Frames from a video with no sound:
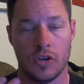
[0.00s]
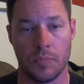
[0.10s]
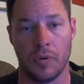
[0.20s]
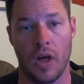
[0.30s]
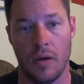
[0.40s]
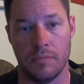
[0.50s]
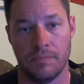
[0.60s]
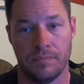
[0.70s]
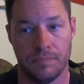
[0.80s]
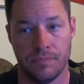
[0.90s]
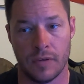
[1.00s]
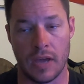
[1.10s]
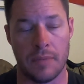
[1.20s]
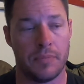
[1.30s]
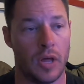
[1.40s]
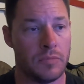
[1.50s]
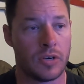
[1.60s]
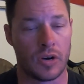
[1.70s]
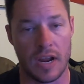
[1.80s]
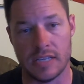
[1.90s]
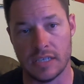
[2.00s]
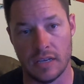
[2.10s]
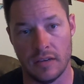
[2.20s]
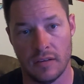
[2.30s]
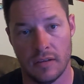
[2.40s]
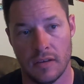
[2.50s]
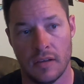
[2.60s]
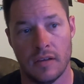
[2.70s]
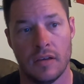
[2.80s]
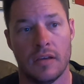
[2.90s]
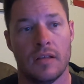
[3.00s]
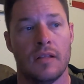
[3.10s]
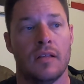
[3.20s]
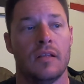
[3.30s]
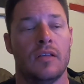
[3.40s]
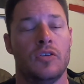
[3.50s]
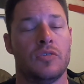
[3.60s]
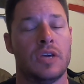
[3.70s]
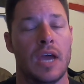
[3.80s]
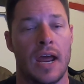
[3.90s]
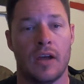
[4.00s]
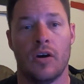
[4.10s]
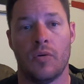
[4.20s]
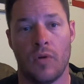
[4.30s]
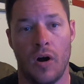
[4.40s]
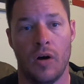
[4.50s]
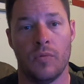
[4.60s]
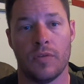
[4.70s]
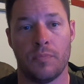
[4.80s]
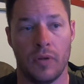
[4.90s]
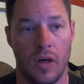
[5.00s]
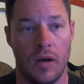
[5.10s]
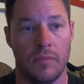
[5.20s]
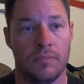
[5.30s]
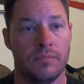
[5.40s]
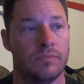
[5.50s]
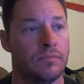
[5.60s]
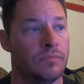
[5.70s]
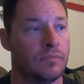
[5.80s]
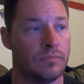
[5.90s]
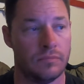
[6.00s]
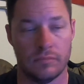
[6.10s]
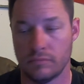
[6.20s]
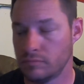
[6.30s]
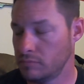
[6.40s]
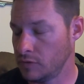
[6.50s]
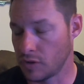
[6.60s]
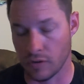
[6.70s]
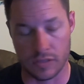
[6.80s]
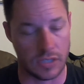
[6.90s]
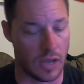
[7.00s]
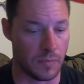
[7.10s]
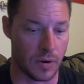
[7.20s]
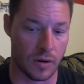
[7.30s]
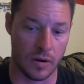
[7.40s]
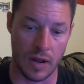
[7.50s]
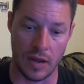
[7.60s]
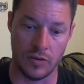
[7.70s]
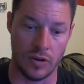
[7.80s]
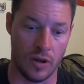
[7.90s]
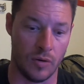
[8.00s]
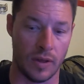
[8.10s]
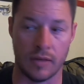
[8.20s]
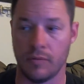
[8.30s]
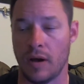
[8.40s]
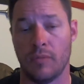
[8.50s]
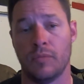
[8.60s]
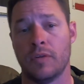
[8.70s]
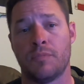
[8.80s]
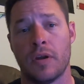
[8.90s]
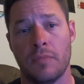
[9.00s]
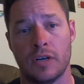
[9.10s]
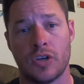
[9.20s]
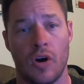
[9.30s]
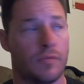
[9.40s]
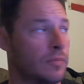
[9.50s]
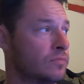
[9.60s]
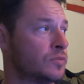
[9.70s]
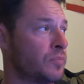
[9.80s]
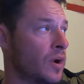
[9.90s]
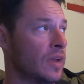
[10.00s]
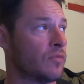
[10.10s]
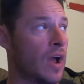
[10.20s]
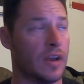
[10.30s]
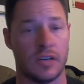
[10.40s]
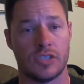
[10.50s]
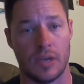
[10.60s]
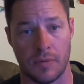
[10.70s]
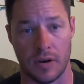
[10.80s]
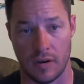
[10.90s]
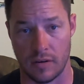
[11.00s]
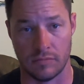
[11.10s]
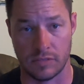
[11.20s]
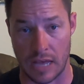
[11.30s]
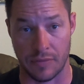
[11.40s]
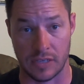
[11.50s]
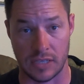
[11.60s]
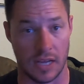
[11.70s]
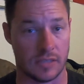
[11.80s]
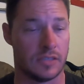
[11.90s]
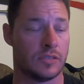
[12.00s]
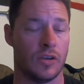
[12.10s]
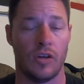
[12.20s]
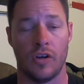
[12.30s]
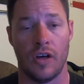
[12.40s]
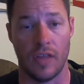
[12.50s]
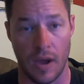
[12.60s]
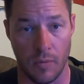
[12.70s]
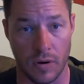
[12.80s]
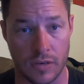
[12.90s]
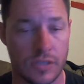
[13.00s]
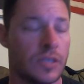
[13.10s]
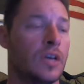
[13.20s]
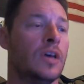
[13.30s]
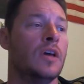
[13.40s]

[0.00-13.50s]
your plum. Okay, plum crazy. You can't go wrong with plum during the summer. And, you know, like, well, we've pretty much gone from spring right into summer here in Southeast Texas. You all know how that works.